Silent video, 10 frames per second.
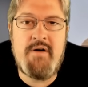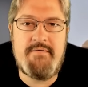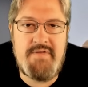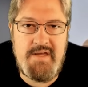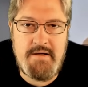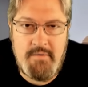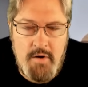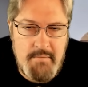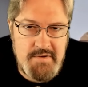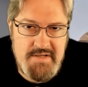of the
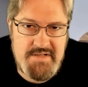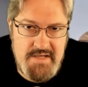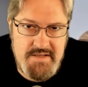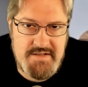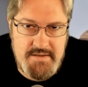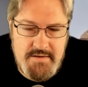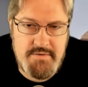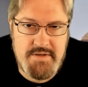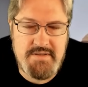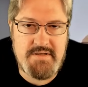globalist
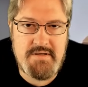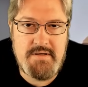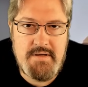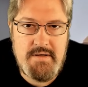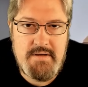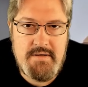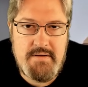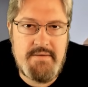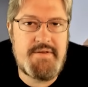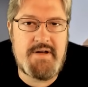institutions
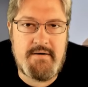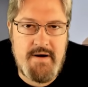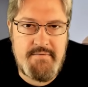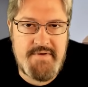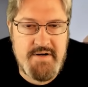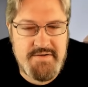that are out there.